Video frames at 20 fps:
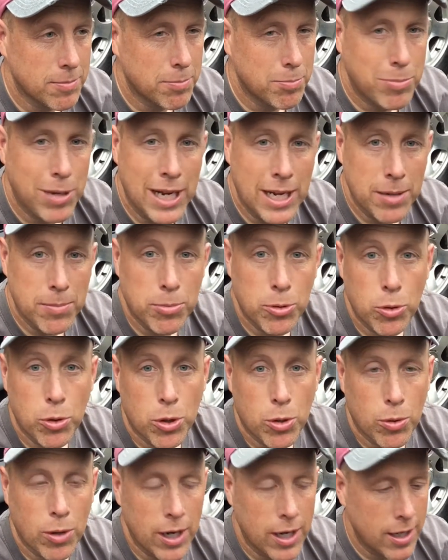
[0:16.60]
paint
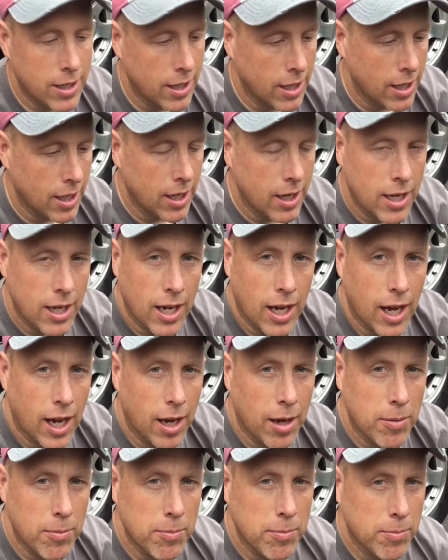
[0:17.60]
booth grade,
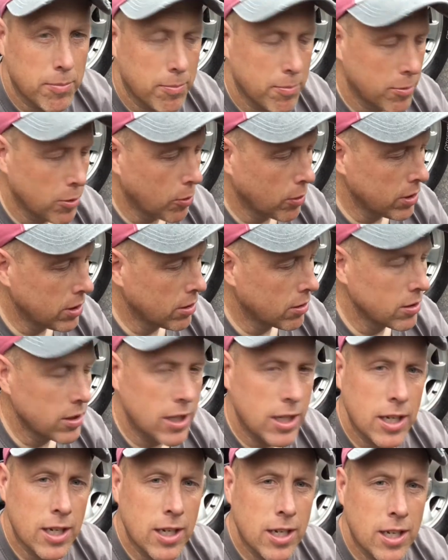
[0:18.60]
but what you'll
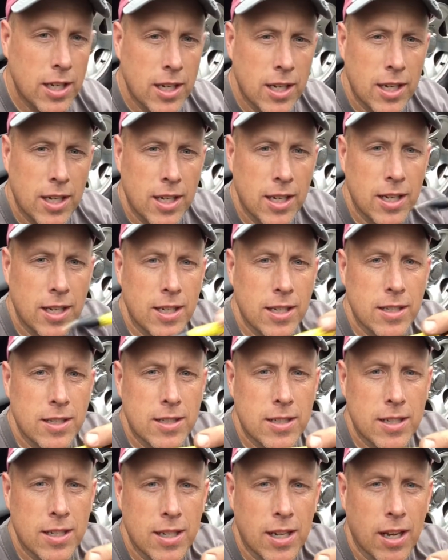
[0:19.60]
need
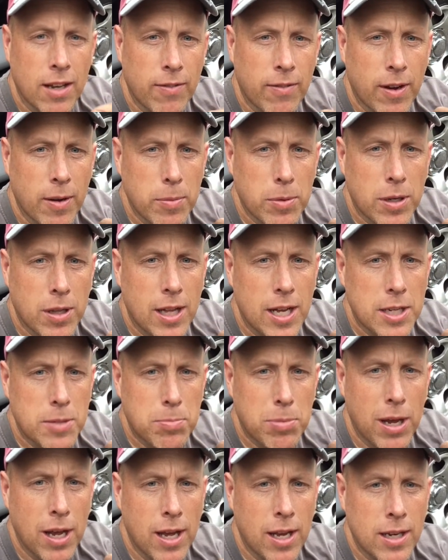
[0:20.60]
is a fiberglass
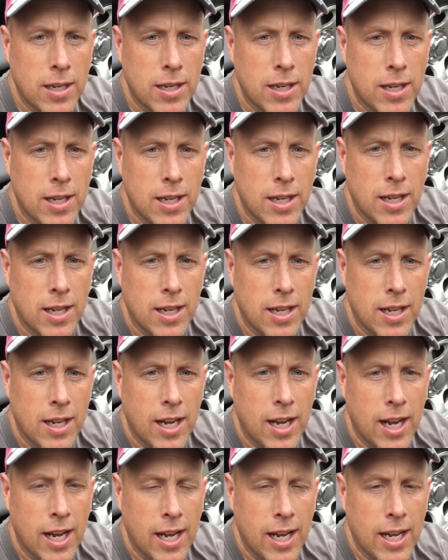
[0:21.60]
pen,
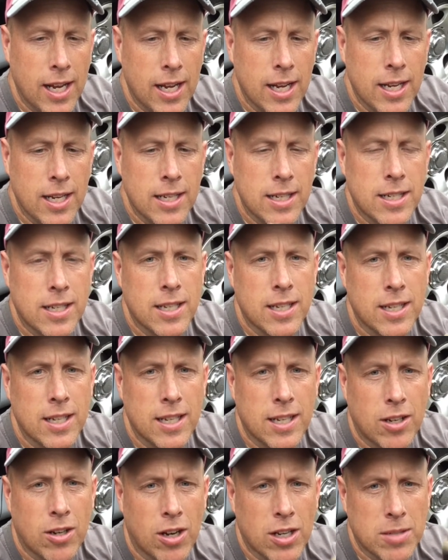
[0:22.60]
and
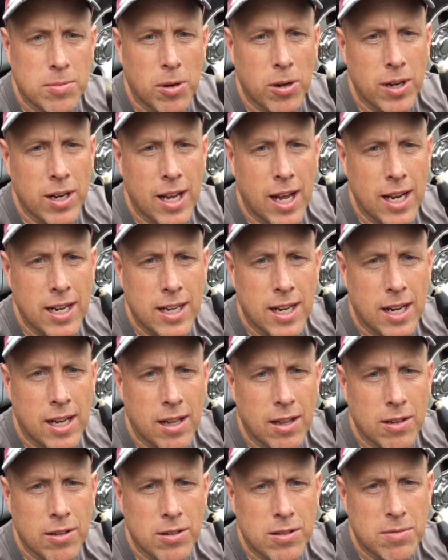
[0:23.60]
it costs about
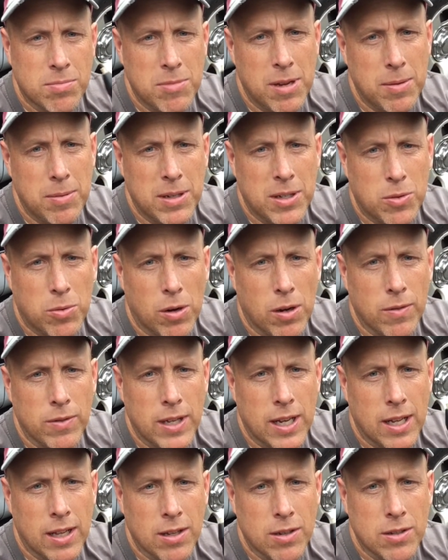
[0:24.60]
$9, maybe
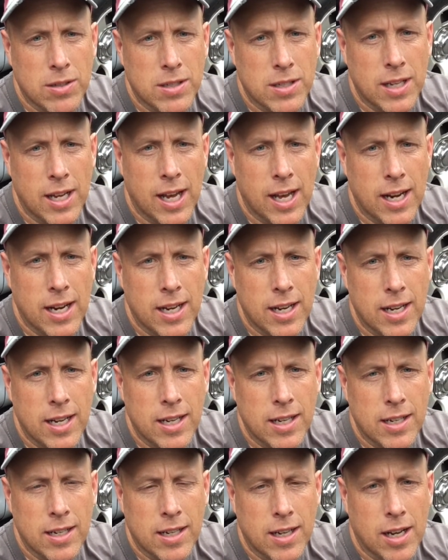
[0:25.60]
$12 at
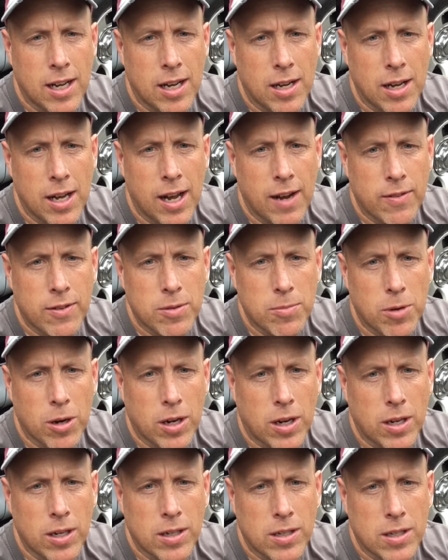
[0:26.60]
a
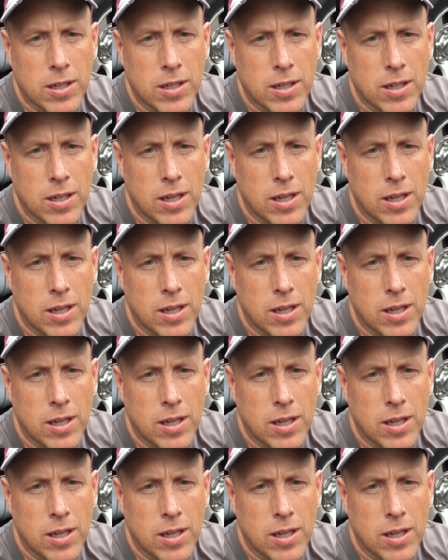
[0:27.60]
aftermarket